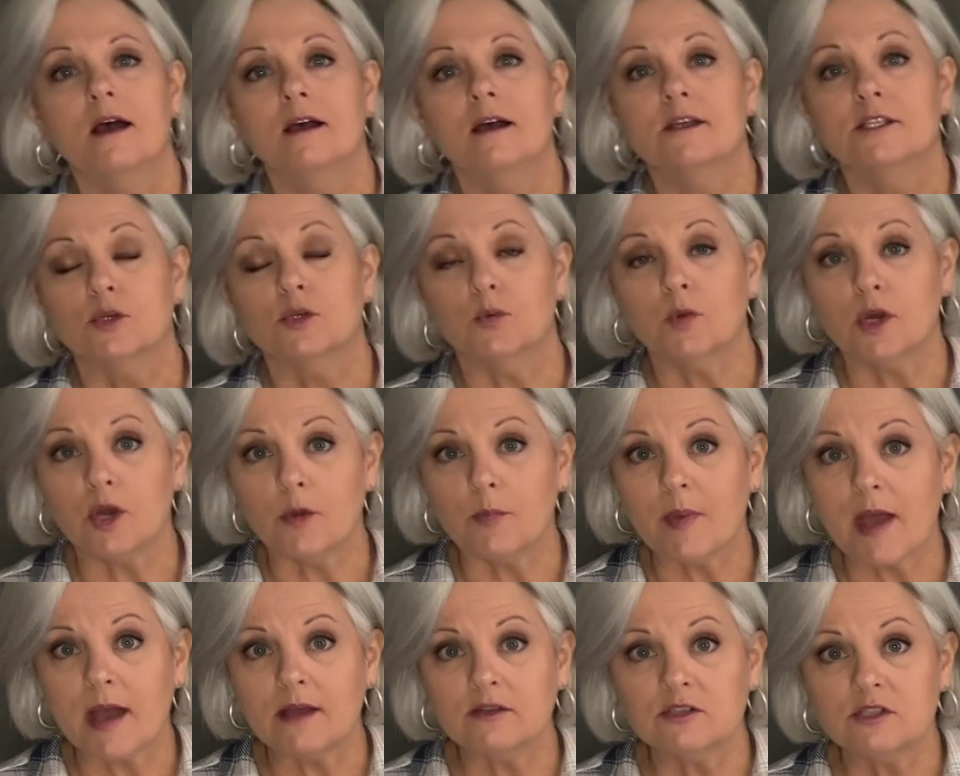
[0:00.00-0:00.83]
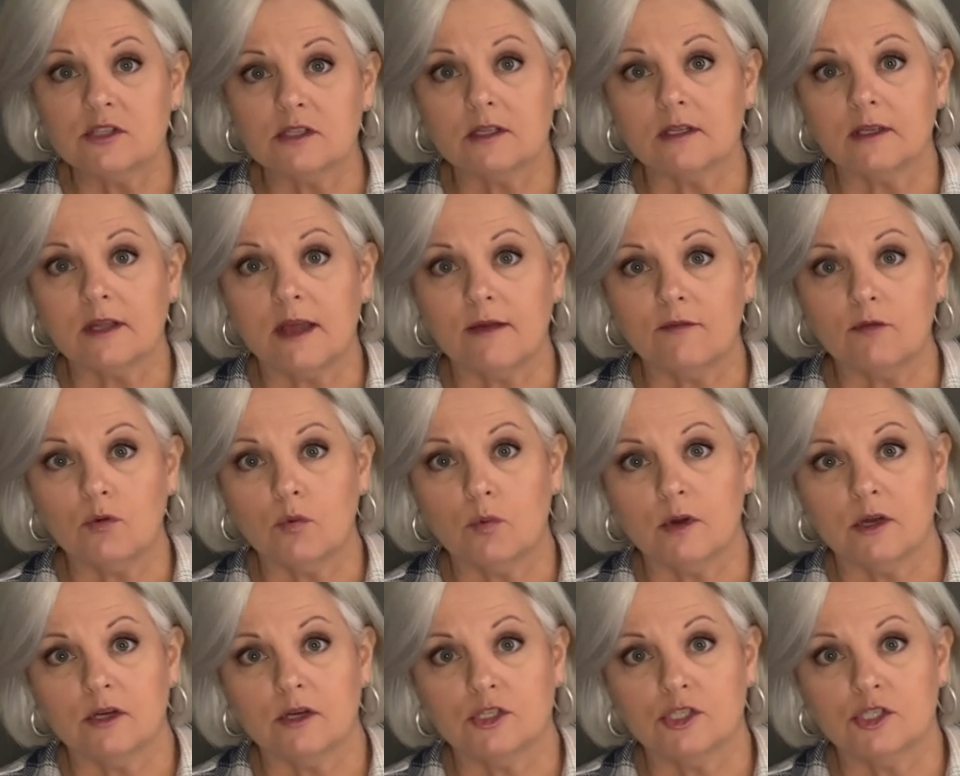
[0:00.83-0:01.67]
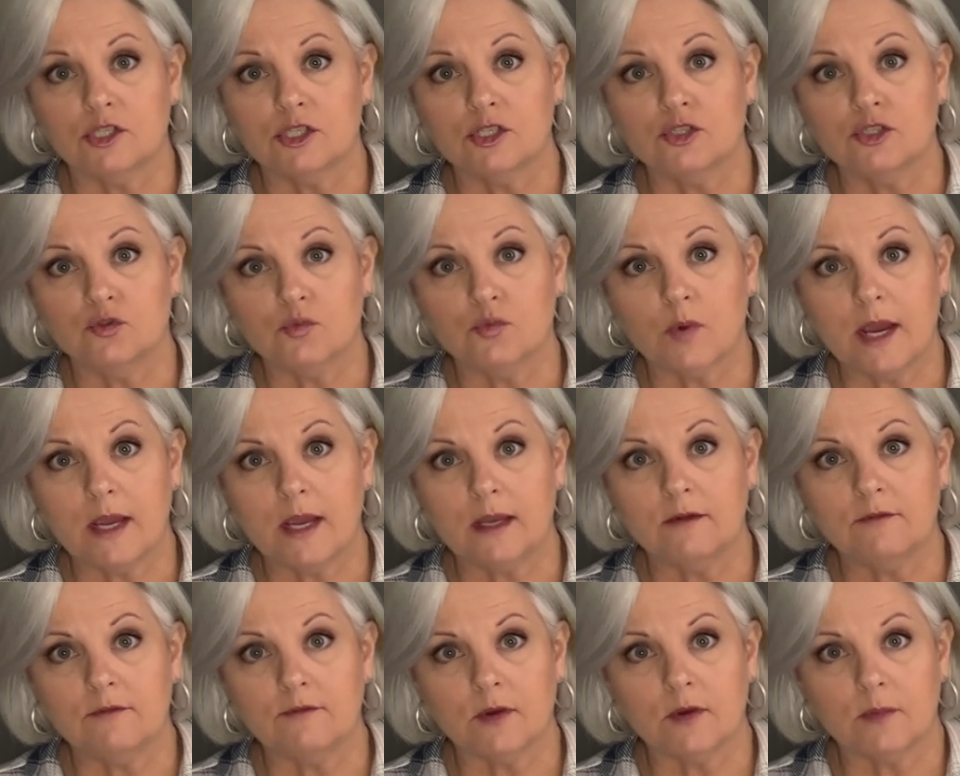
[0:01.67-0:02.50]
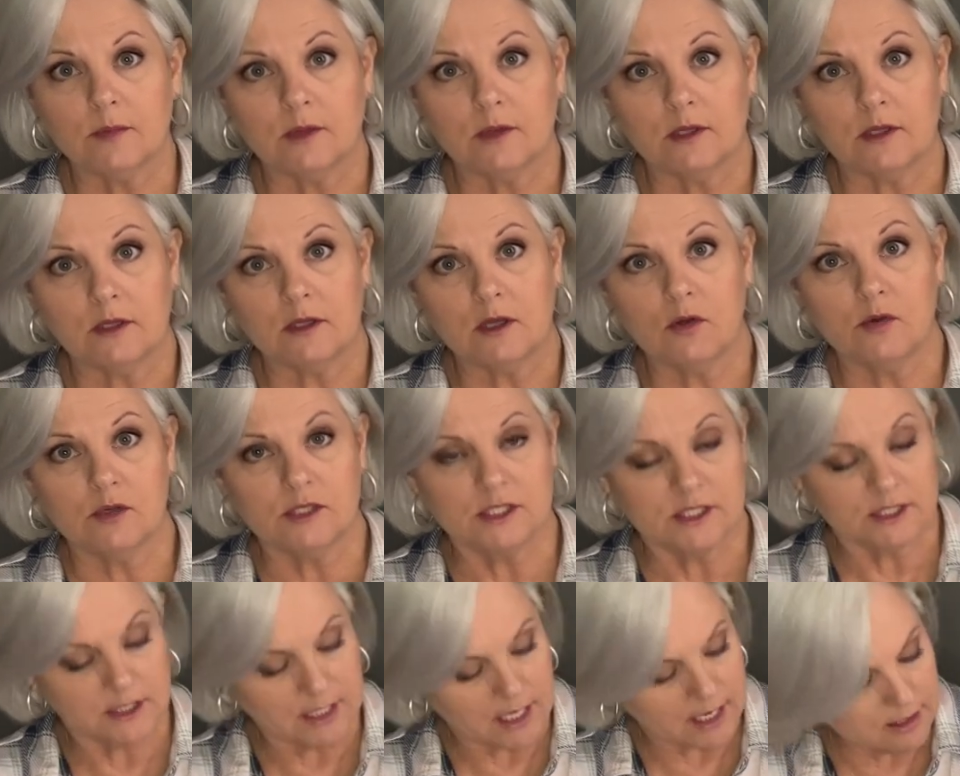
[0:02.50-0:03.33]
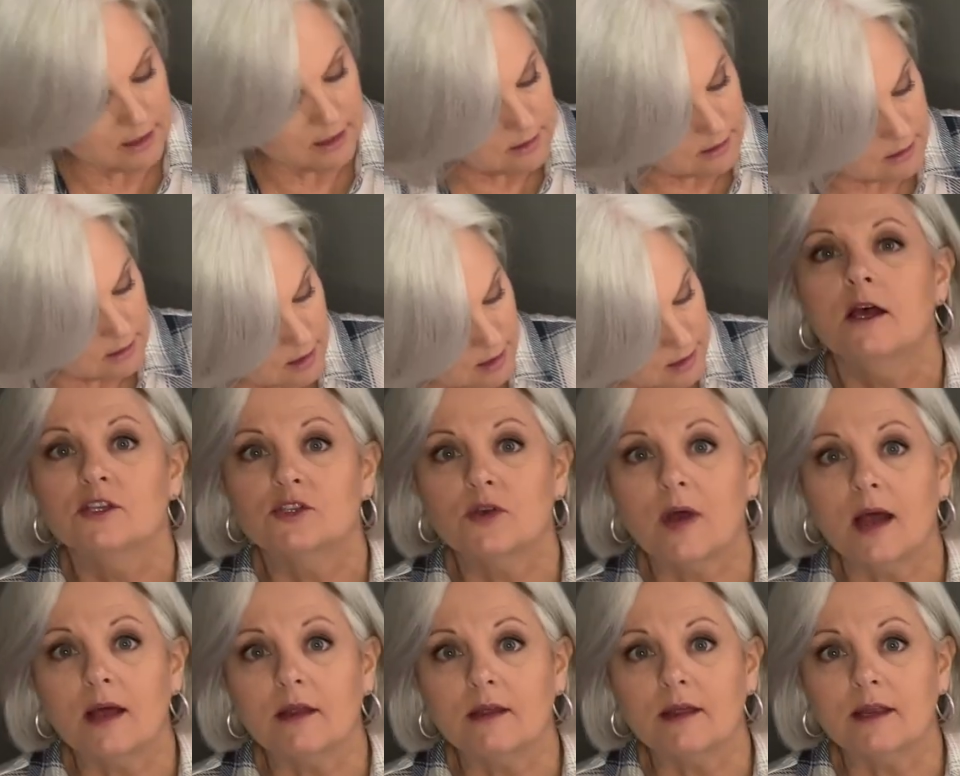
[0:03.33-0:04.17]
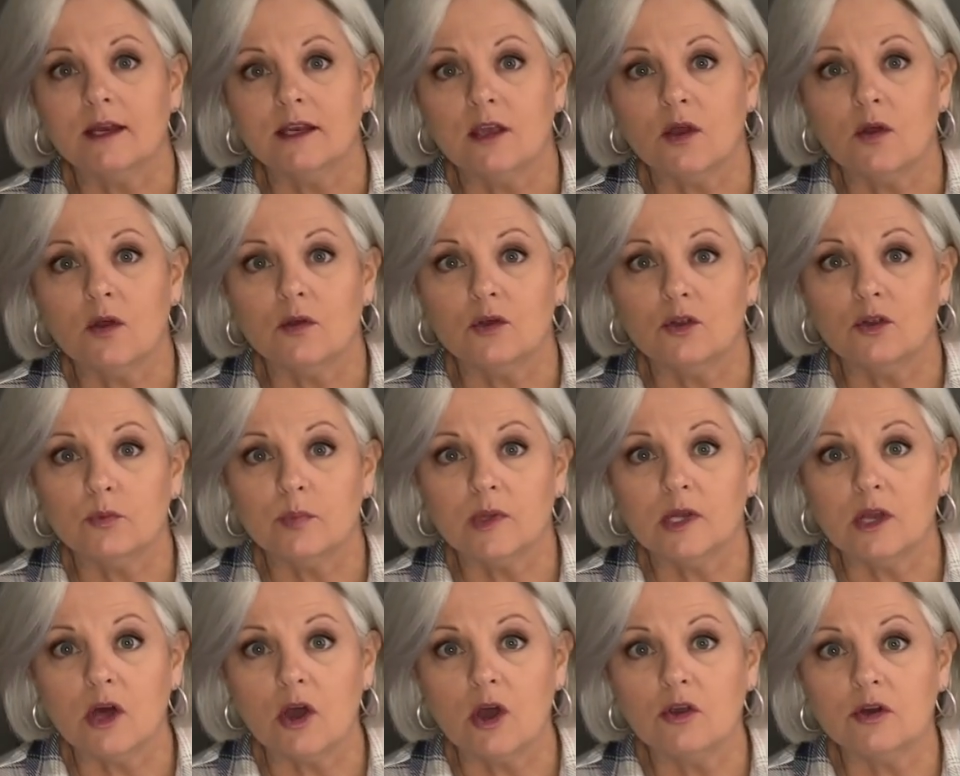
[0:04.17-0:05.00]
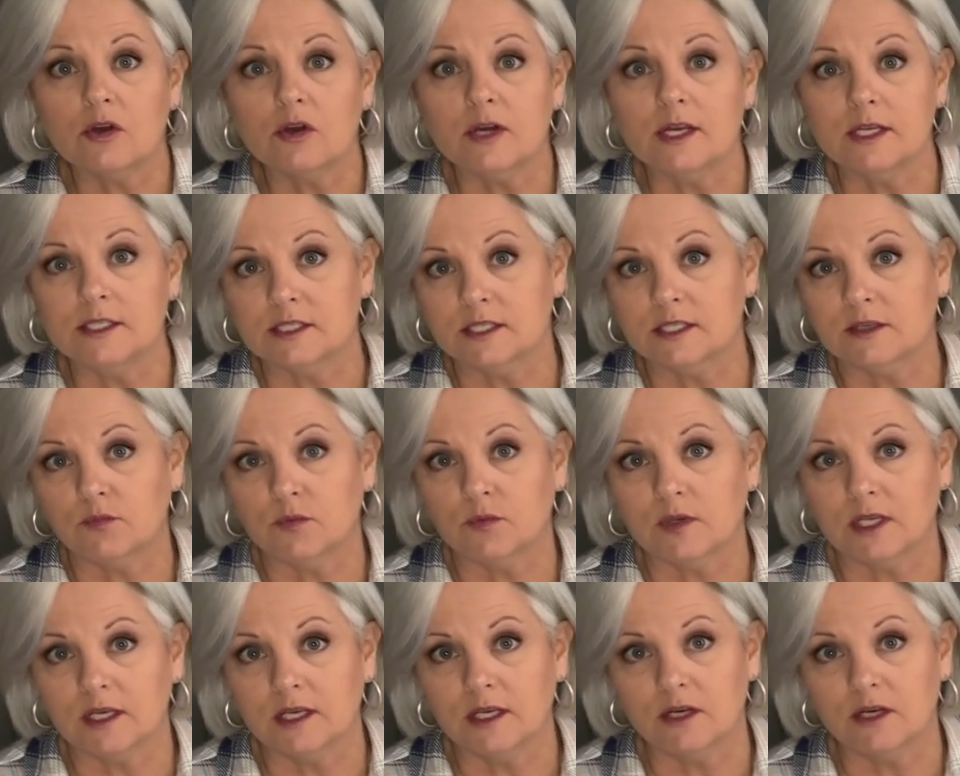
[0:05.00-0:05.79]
So we are about to the level where it should drain from the lowest setting. So I'll let it go a little bit longer and see if we can